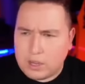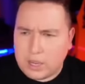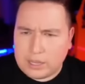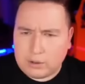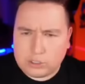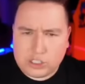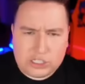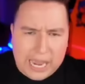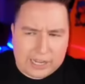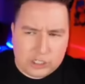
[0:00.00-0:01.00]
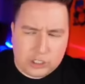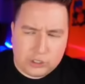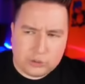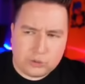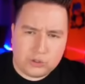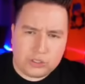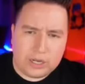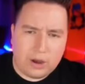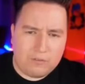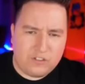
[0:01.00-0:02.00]
and there was statues
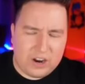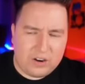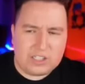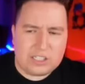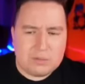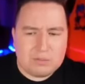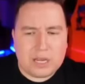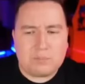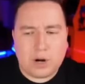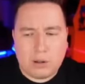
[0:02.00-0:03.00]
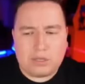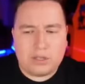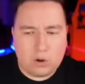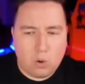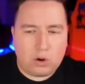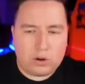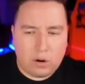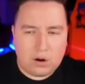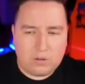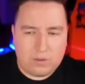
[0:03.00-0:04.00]
of there. It seemed like probably the
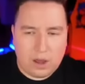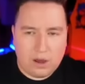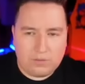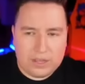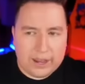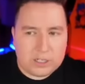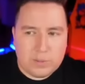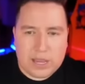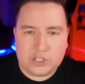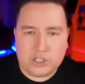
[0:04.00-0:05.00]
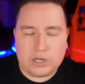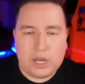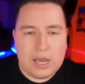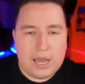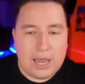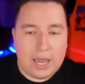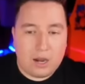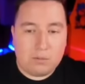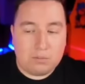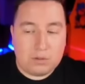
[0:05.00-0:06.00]
courtyard of the X Mansion,
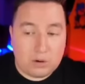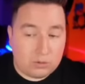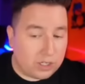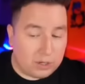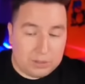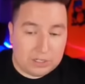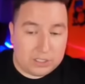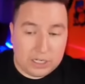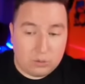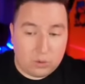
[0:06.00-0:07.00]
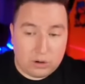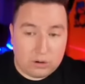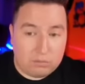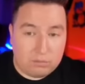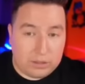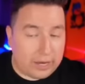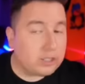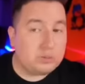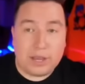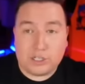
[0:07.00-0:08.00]
and there was going to be a scene where the
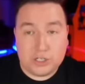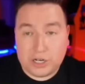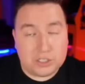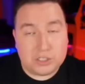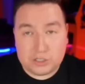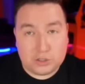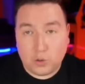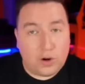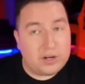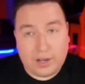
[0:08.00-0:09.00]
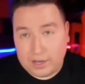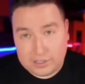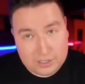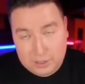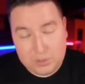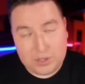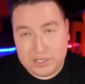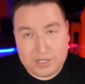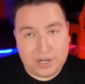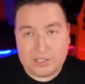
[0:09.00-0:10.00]
X Mansion gets destroyed, as it
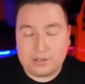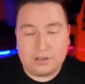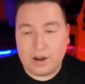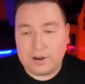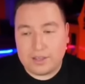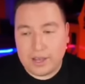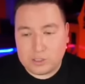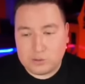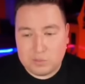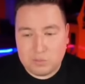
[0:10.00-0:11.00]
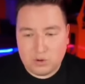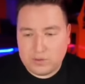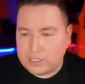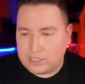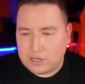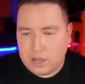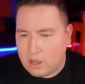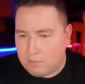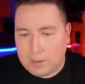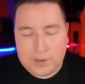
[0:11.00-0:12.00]
typically does in a lot of the X-Men movies, and
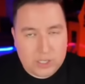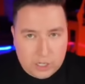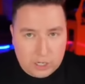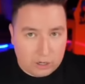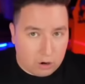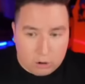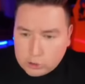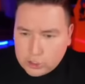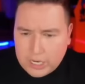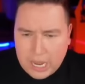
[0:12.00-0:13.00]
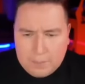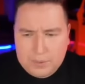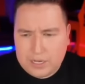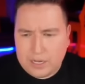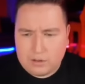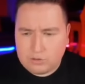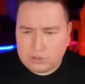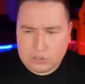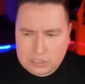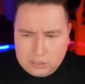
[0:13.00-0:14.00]
maybe it's an incursion
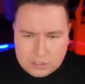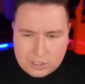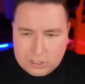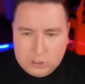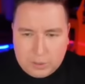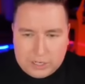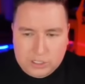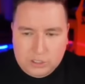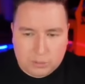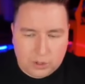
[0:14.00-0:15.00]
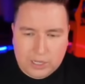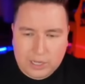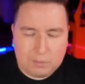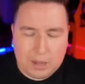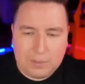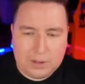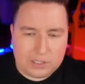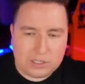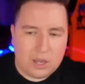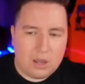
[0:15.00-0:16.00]
happening. This looks like space debris, like maybe
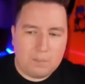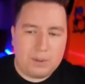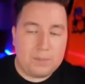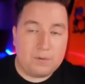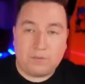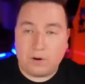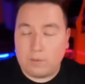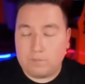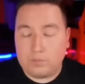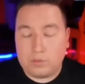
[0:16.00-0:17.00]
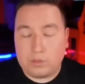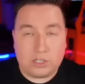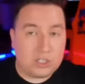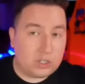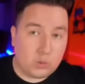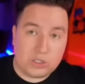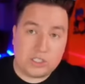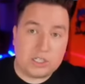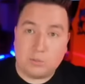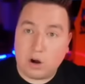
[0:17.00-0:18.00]
it's people from the
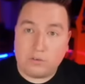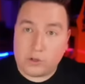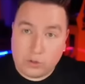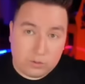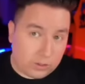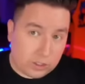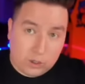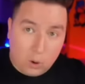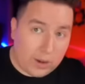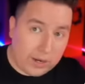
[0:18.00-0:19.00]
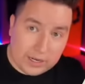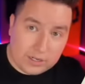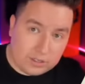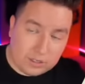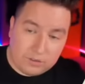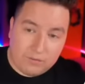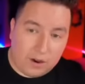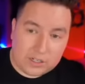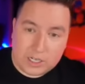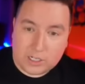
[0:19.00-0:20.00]
616 Marvel universe going into the
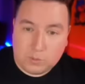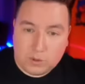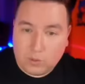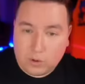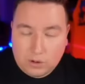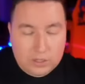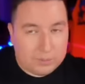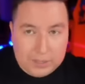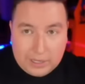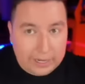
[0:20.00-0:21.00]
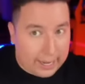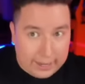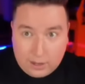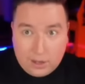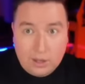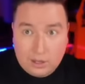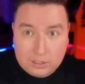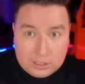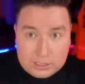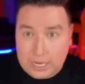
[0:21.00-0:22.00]
Fox X-Men world and being like, hey,
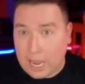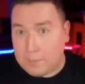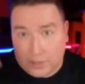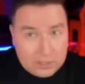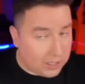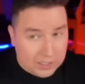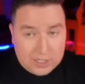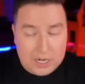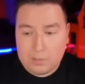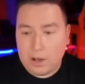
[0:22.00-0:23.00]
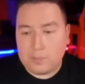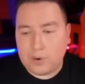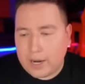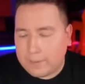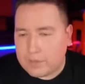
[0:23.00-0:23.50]
this is happening. Let's team up, right?